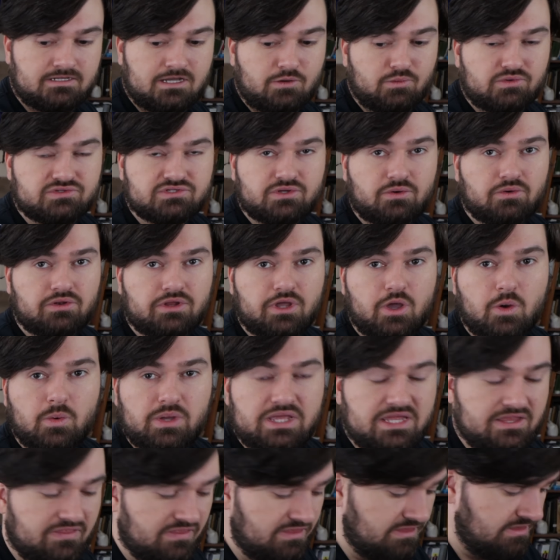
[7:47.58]
I wasn't going to
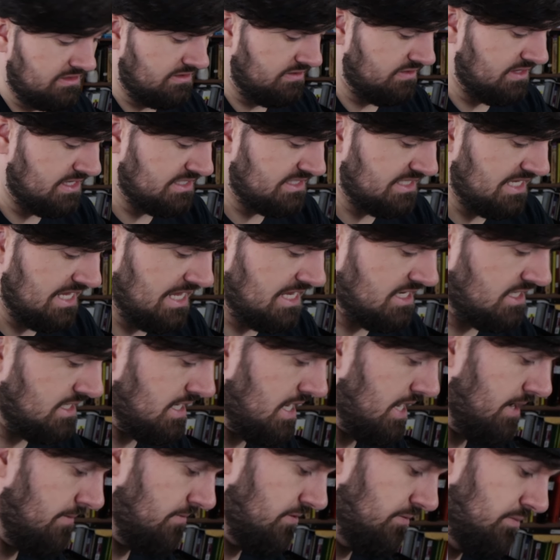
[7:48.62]
go in this
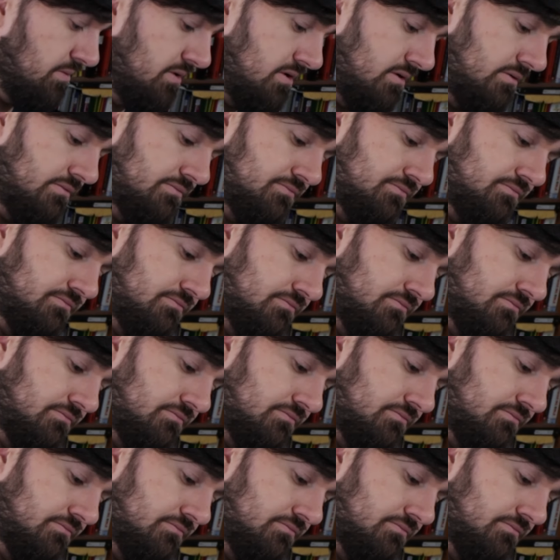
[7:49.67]
in-depth, but